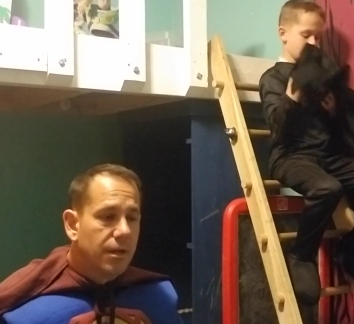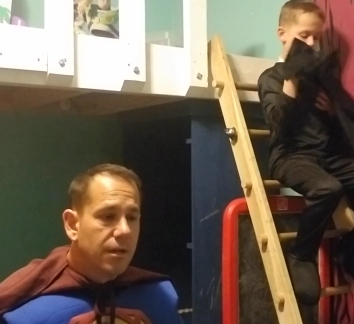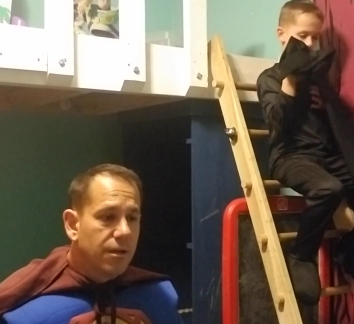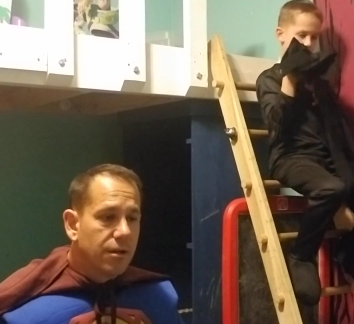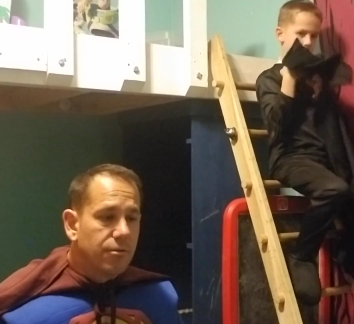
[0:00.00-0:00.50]

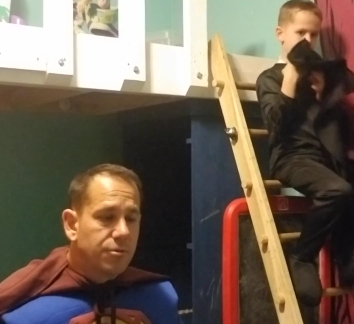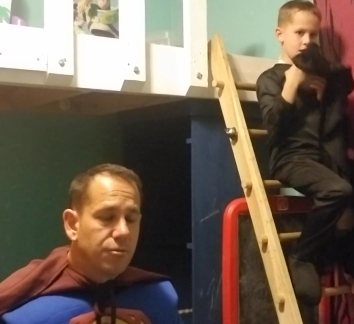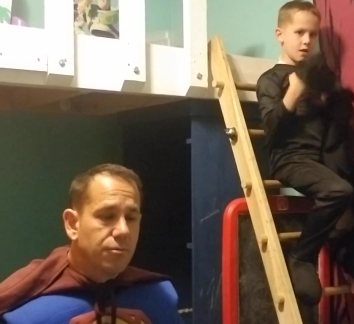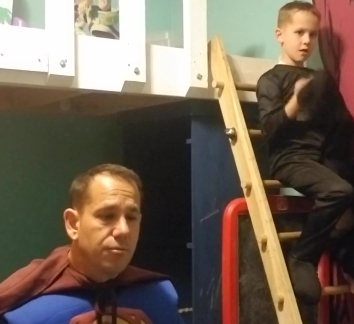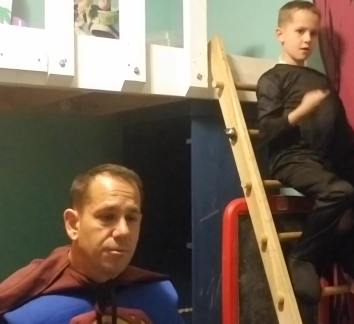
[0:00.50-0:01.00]
Speaker 1: you know,
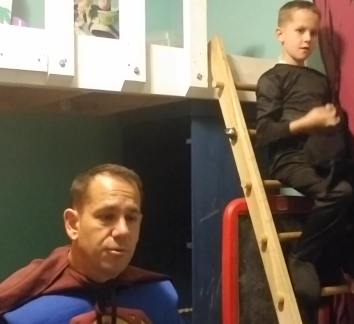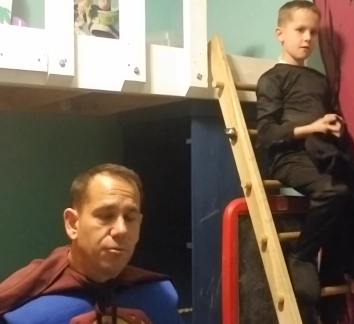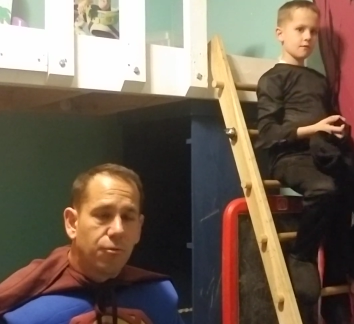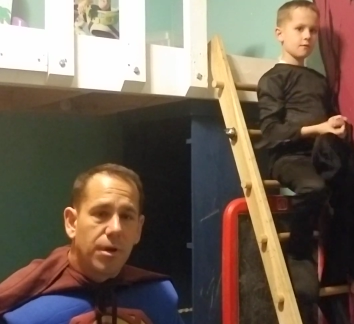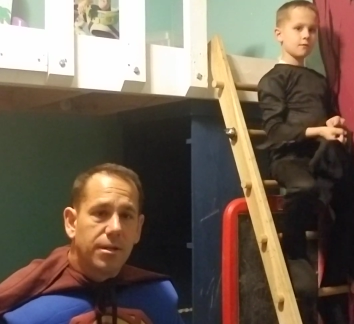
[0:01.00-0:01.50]
two, two
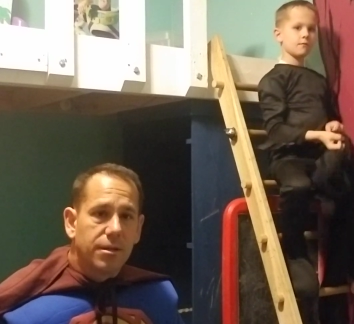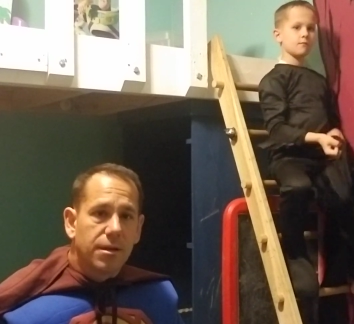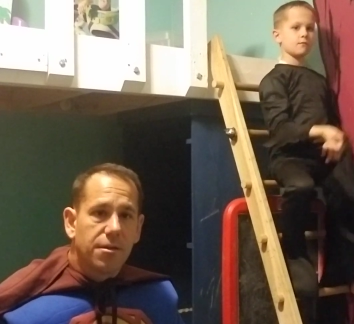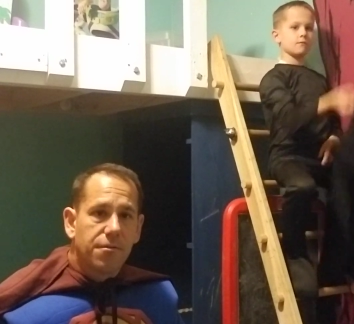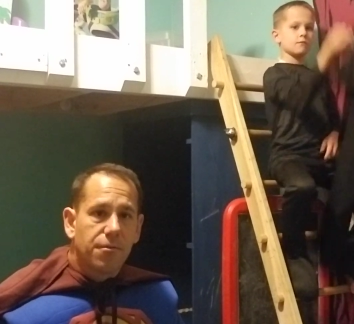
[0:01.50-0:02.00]
great
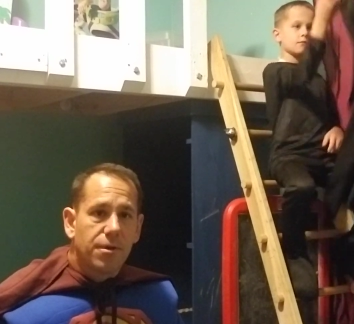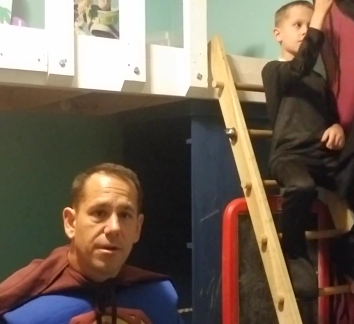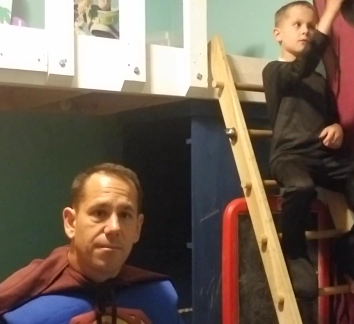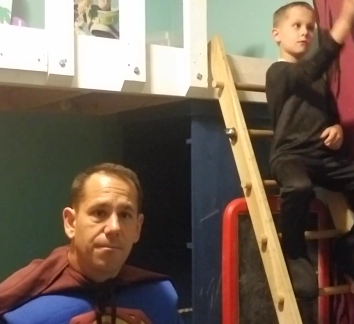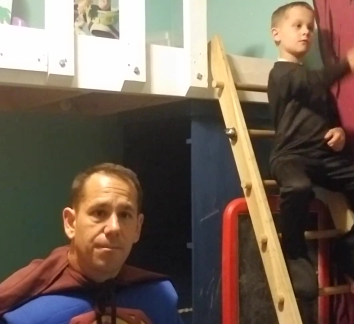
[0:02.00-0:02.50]
days for
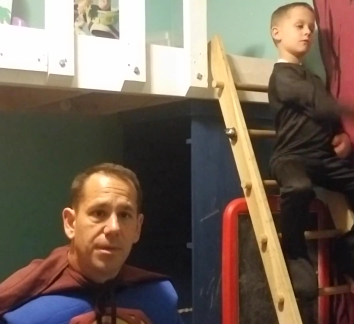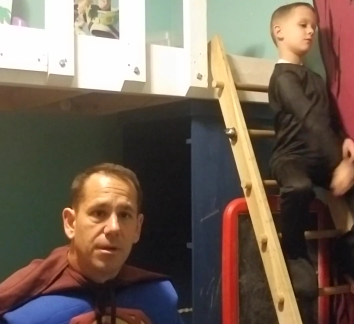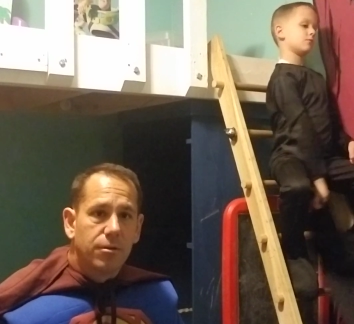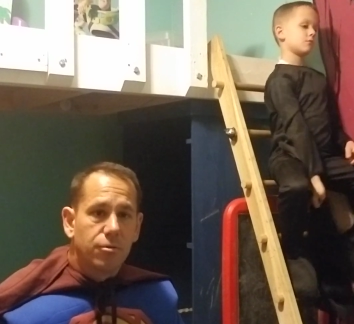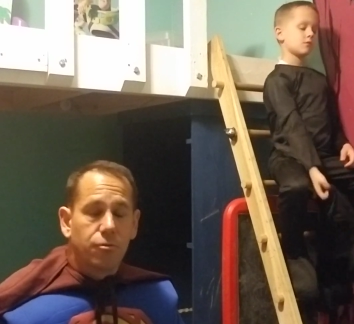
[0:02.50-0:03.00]
him,
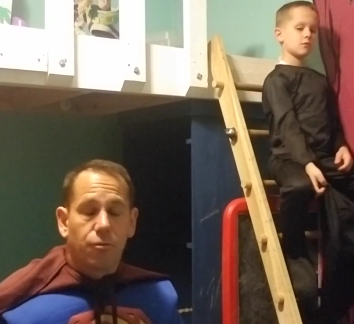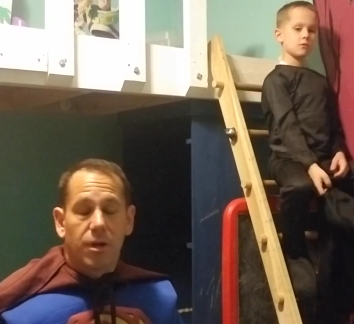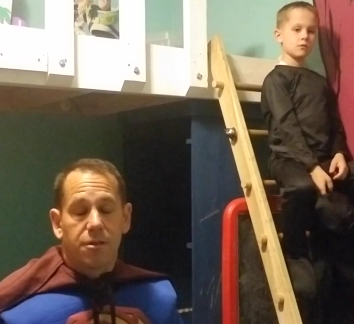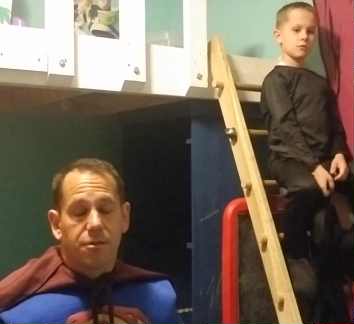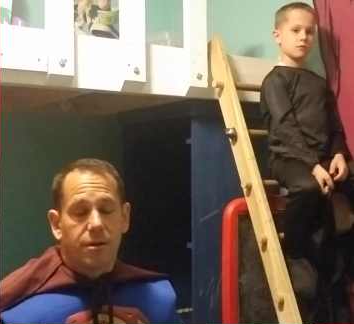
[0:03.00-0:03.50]
two
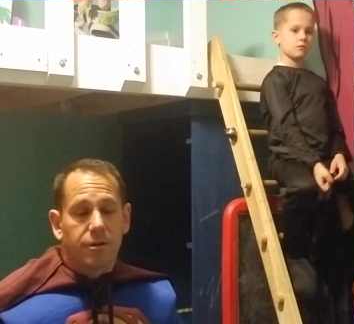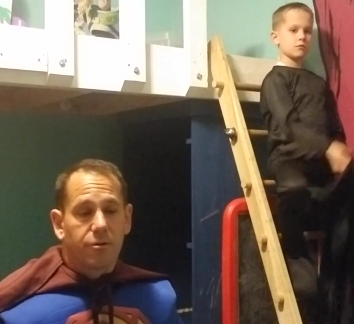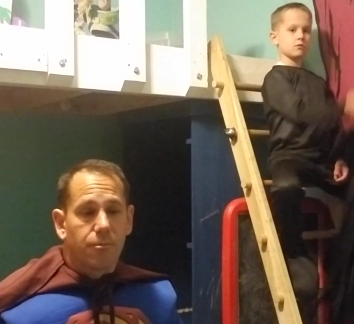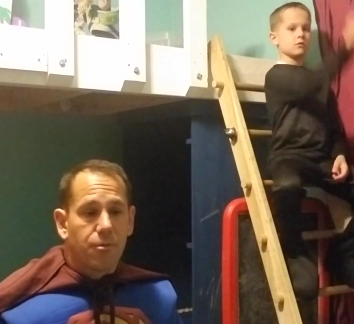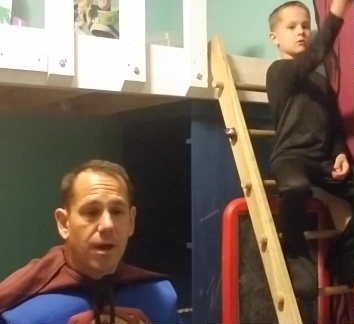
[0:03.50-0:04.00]
great
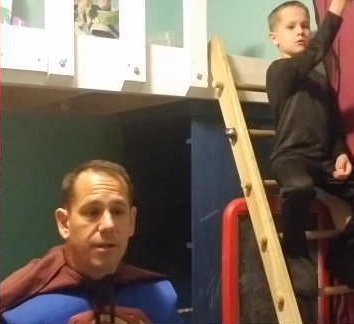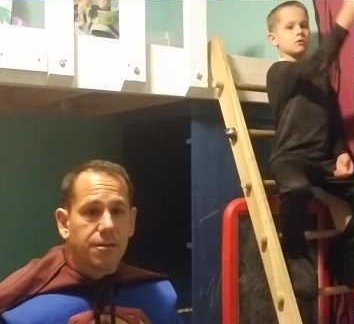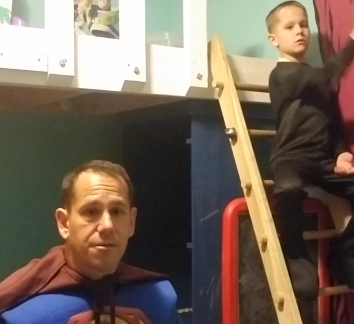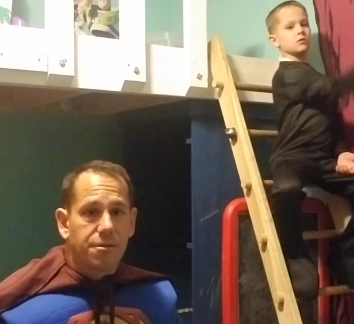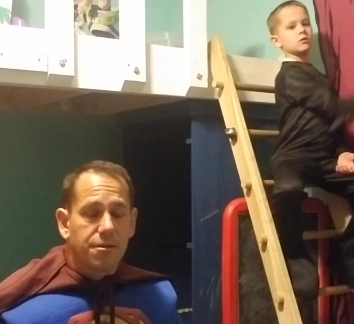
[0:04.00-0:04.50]
soccer
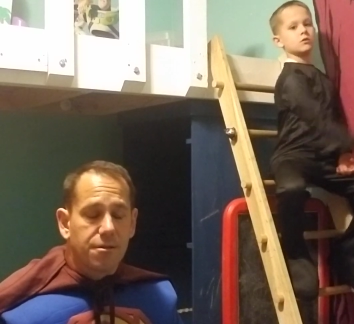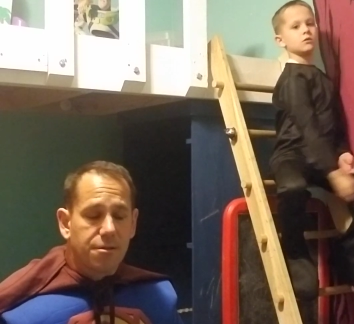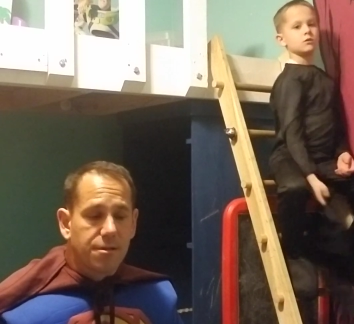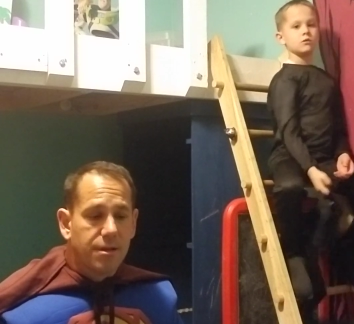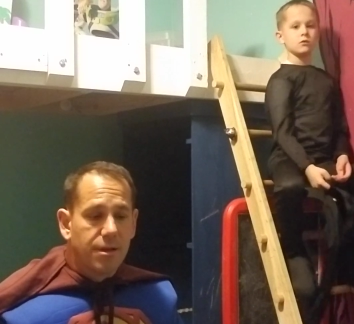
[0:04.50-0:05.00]
practices,